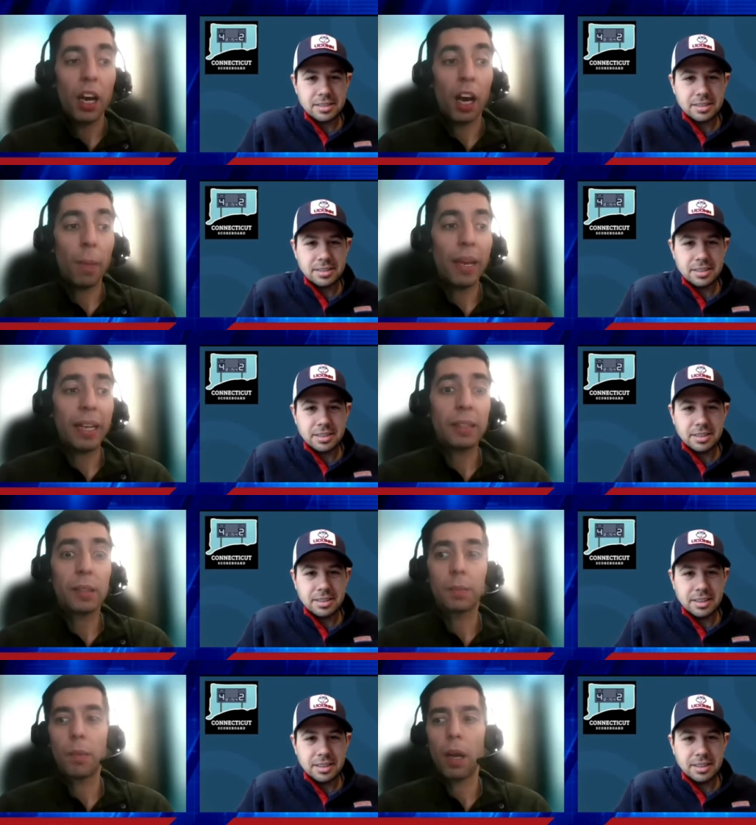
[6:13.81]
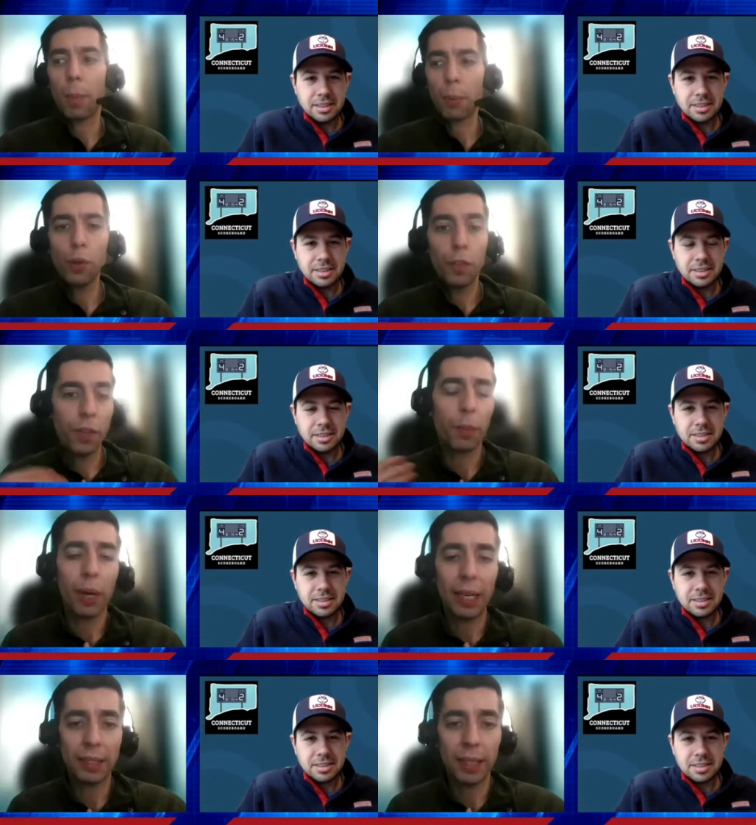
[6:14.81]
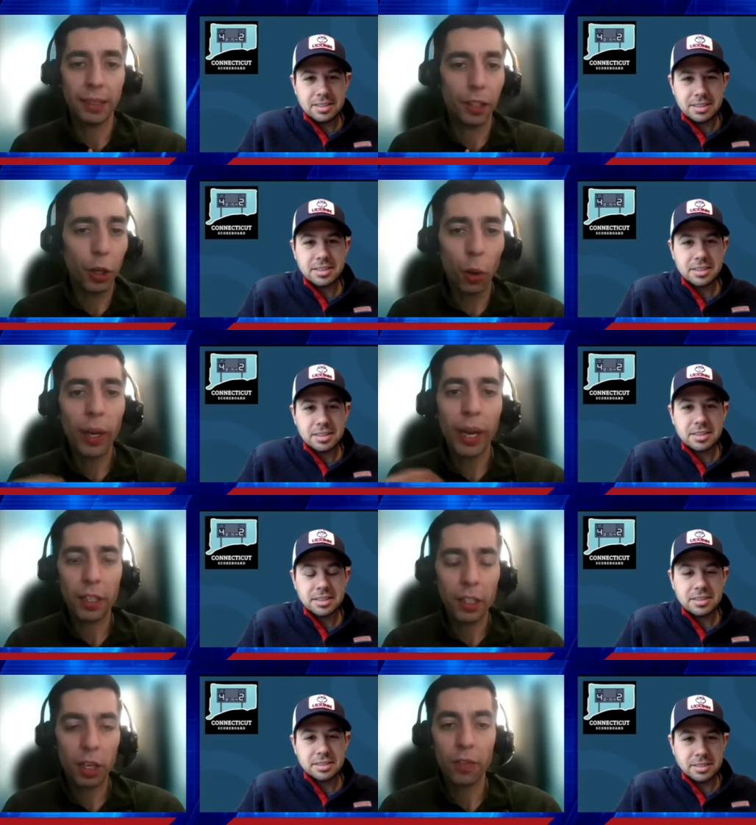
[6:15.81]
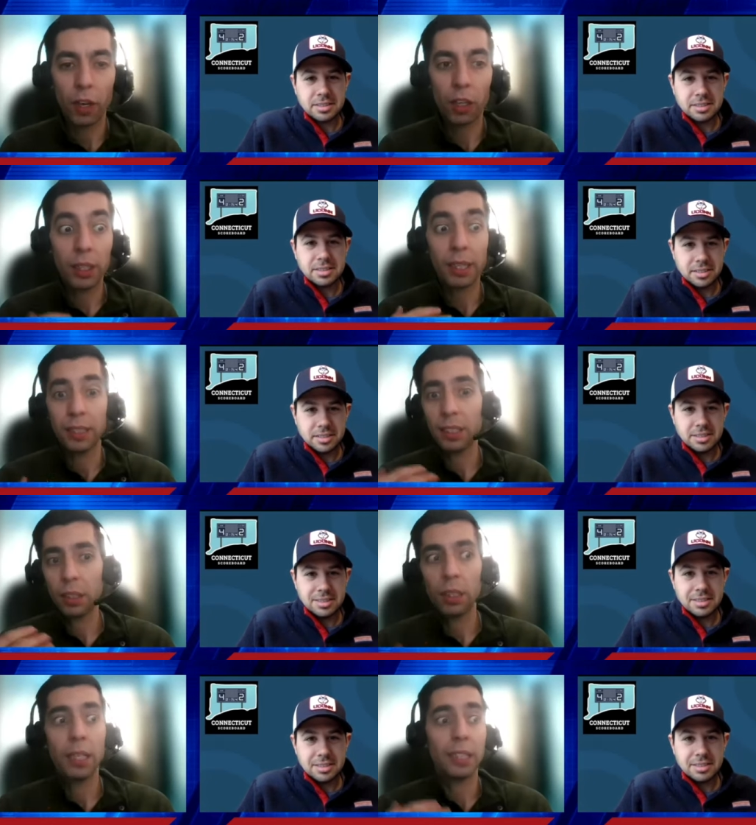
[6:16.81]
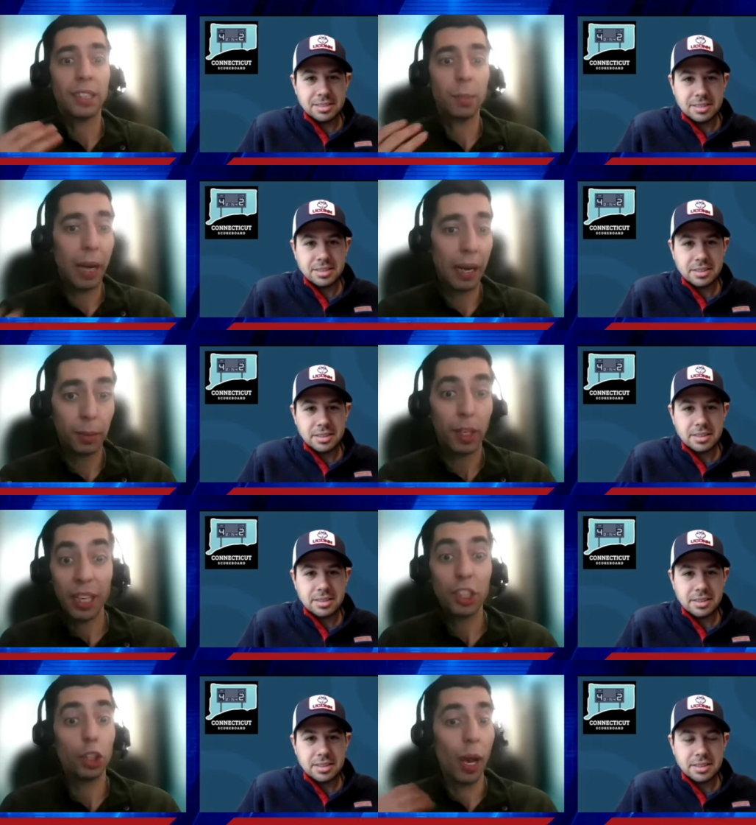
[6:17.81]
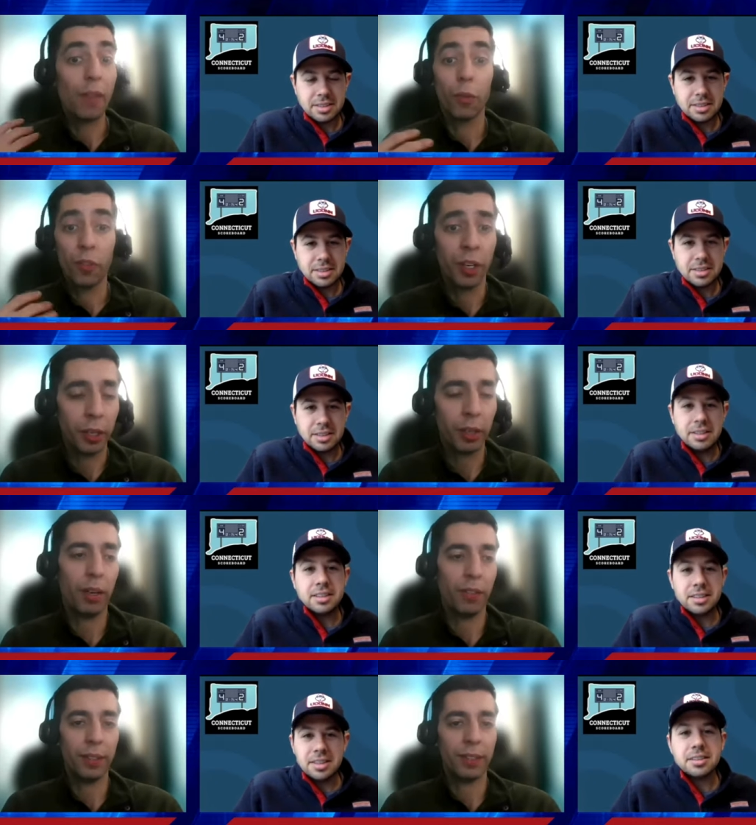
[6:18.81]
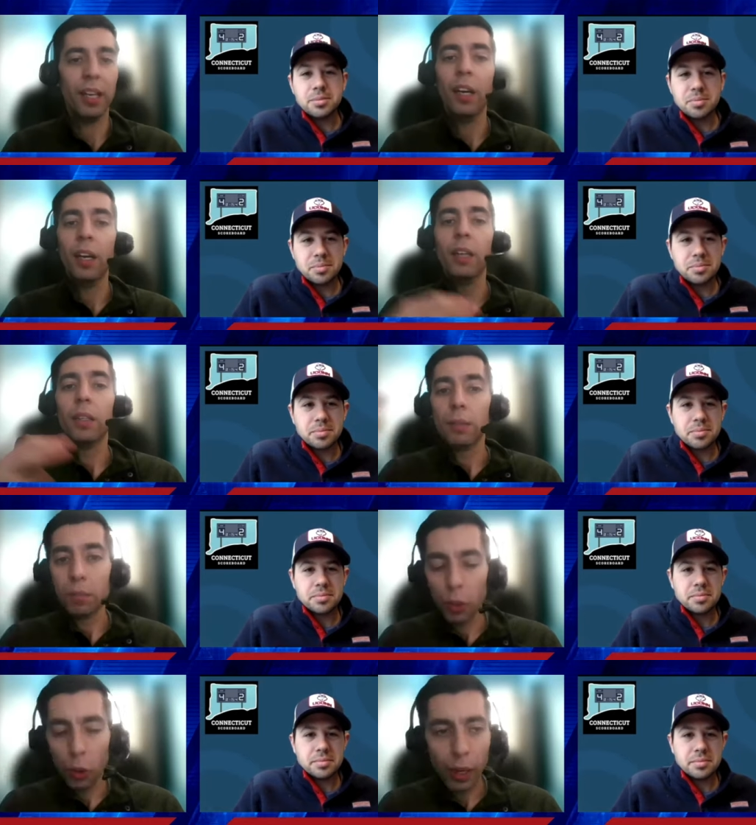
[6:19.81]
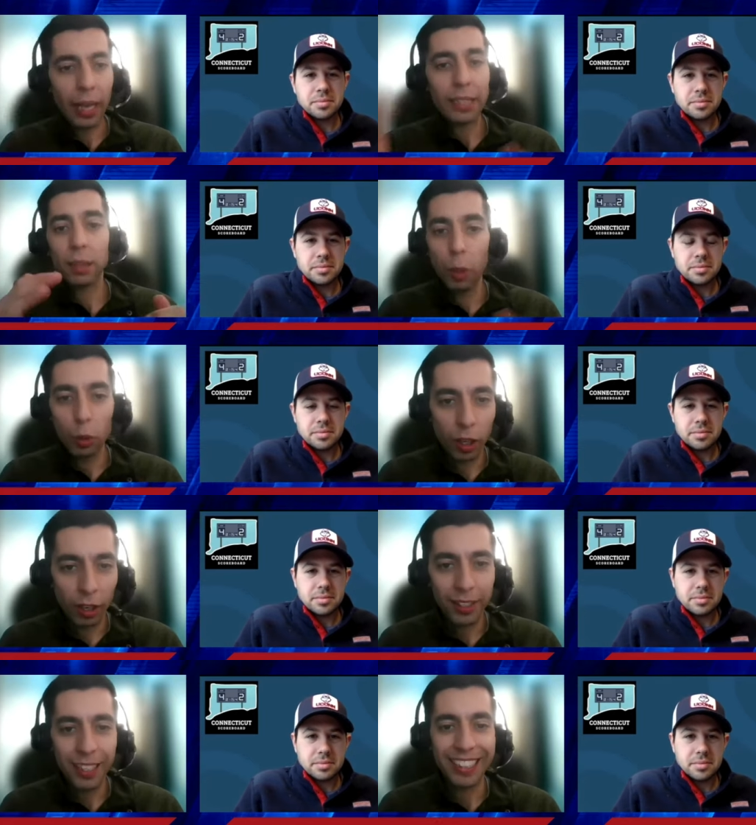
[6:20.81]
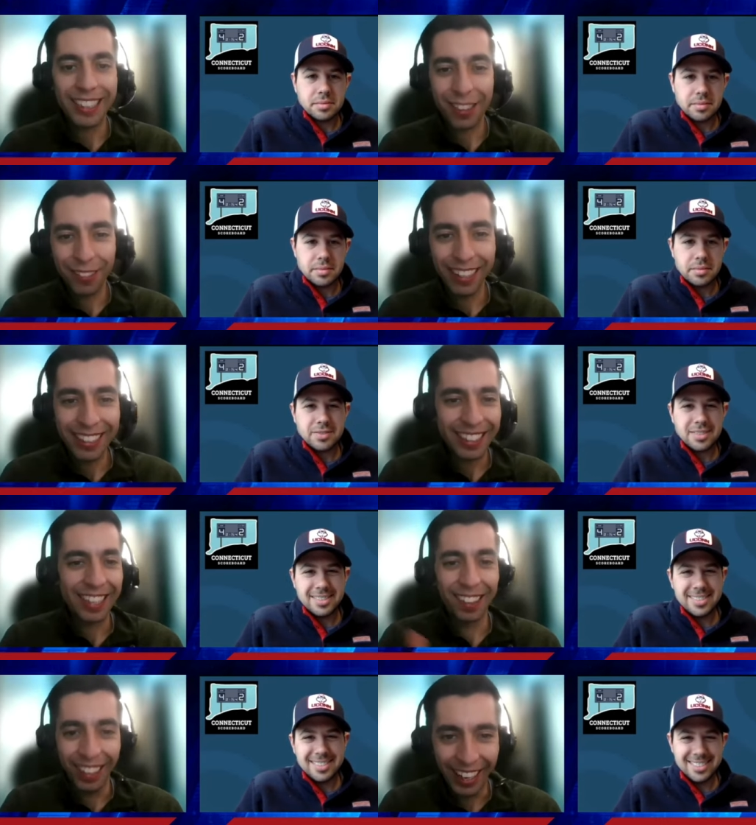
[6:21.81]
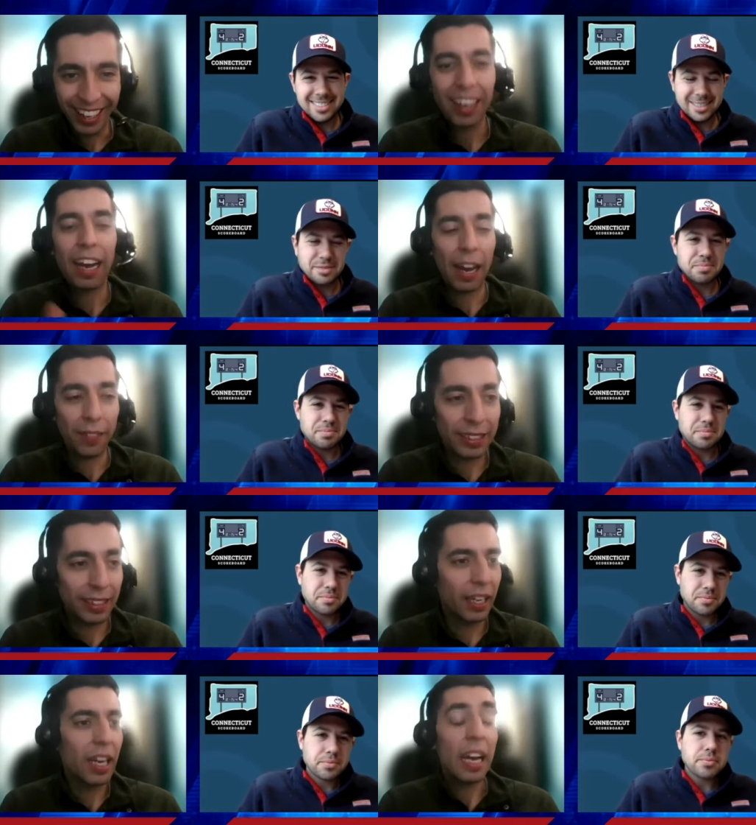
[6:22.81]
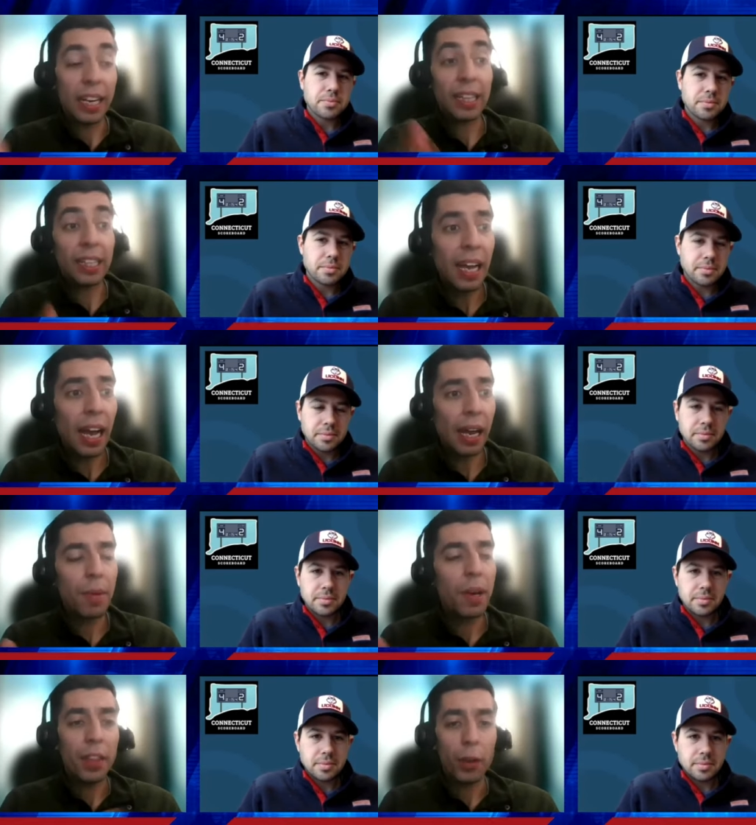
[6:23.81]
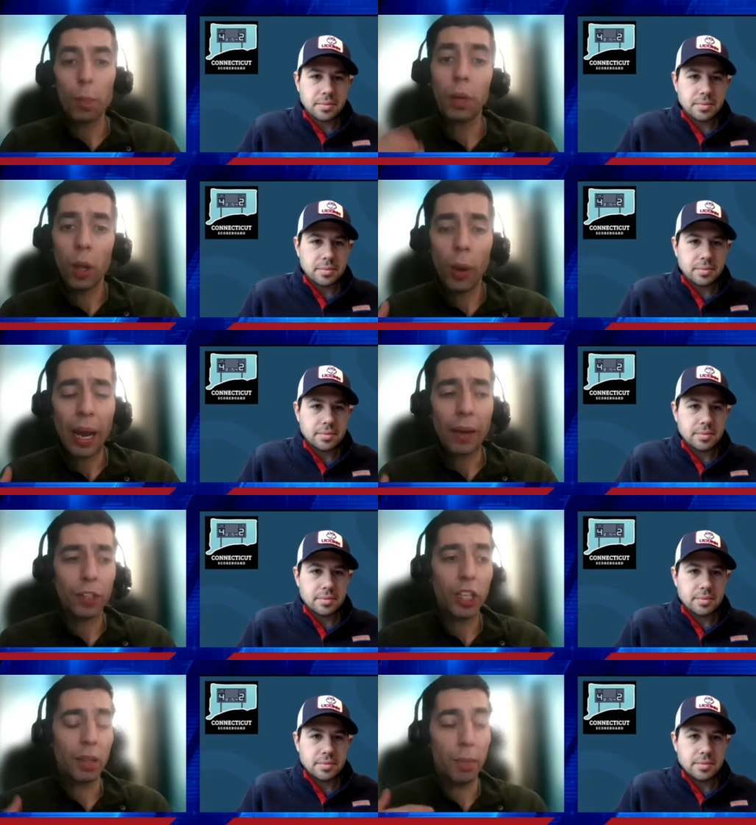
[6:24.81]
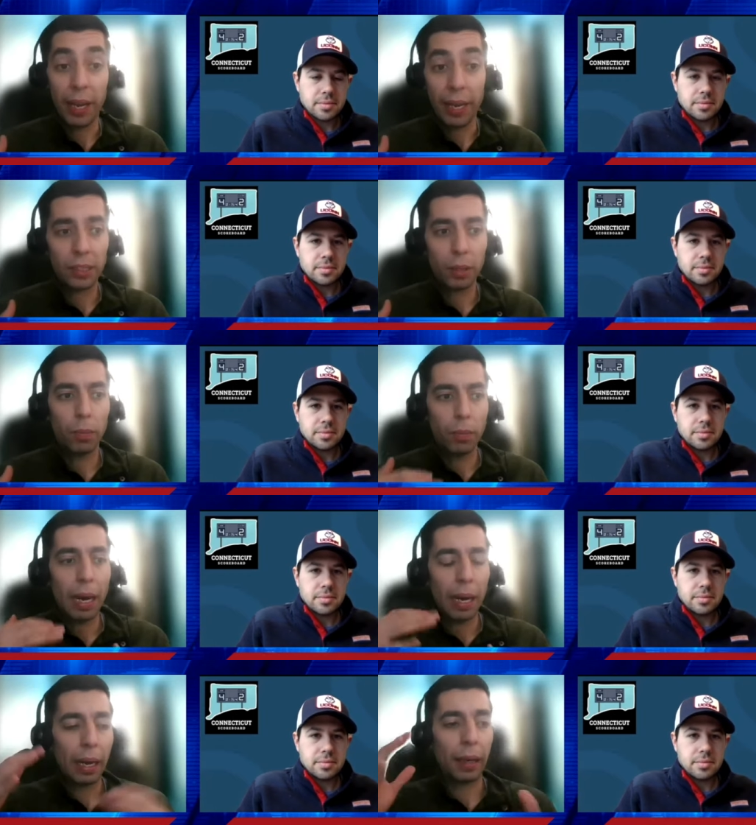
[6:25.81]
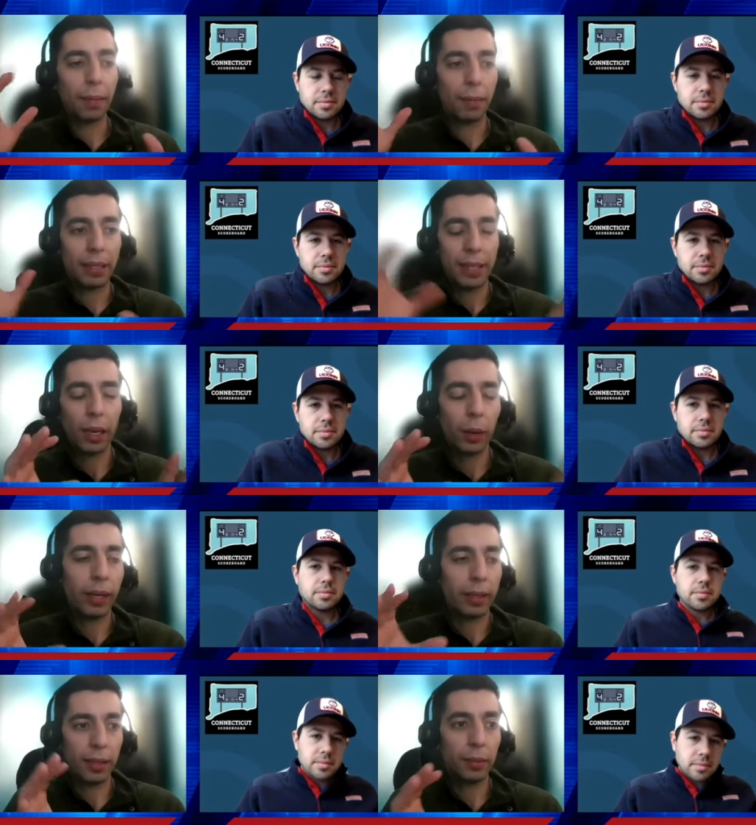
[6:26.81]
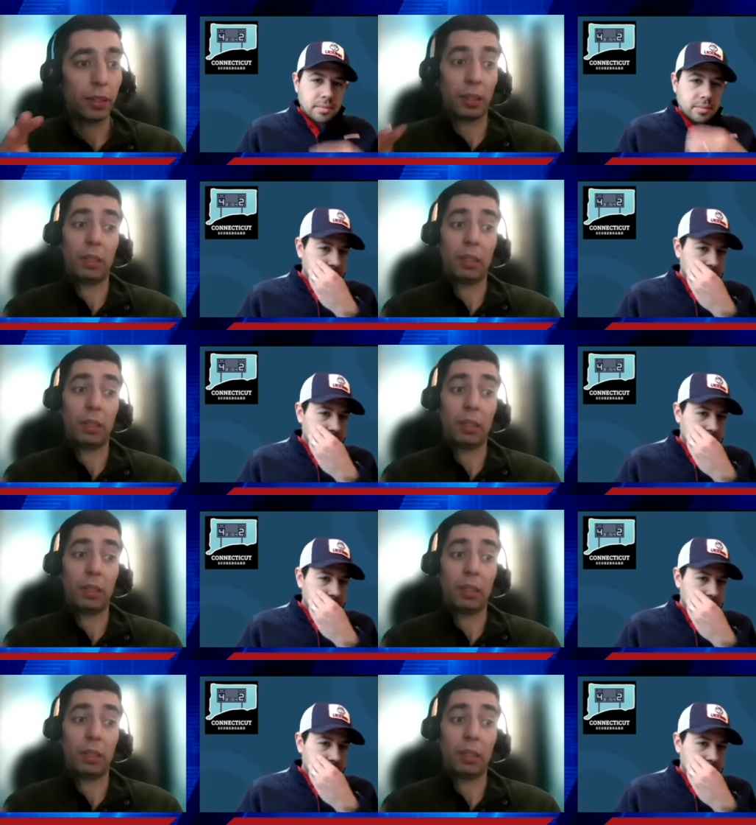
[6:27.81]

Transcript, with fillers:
Speaker 1: um, it's a proof of the process. Like you don't get a ton of uncontested contested spot ups unless you have a very good offense. UConn has the most uncontested threes in the league, obviously. And at the time, they were below average on the make. So my my takeaway at the time was like,